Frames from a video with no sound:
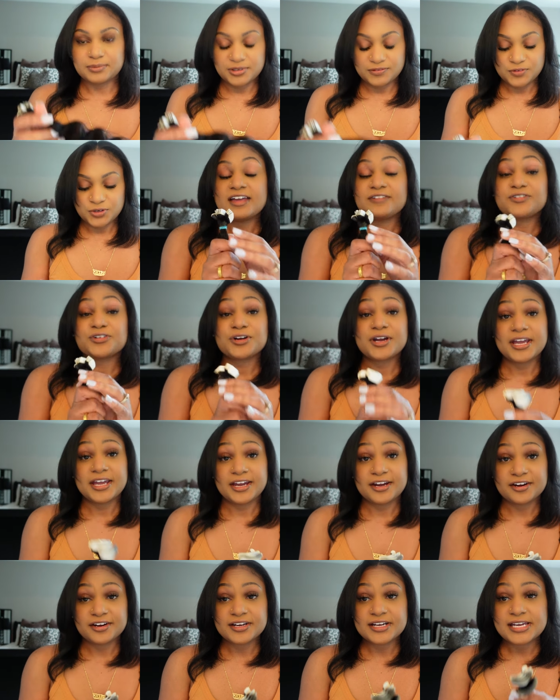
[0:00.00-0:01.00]
If, if your
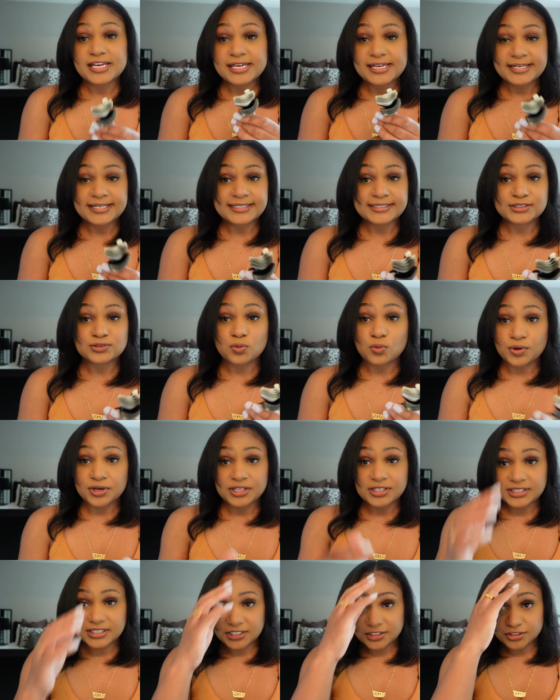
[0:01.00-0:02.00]
hair is
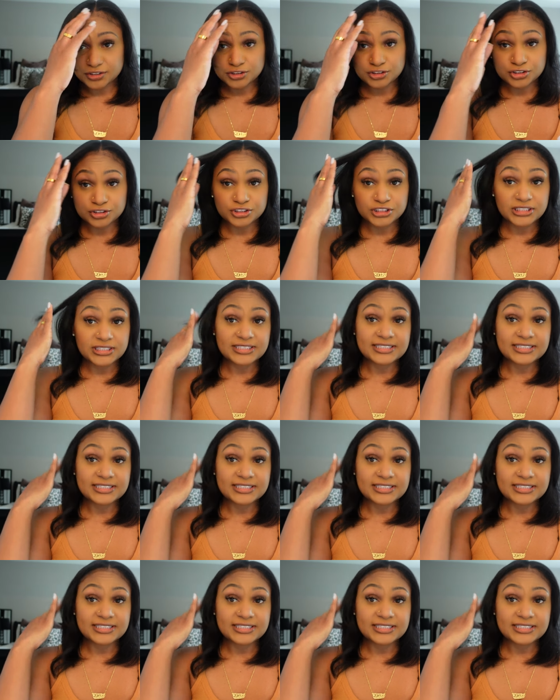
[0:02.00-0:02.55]
oily or dirty,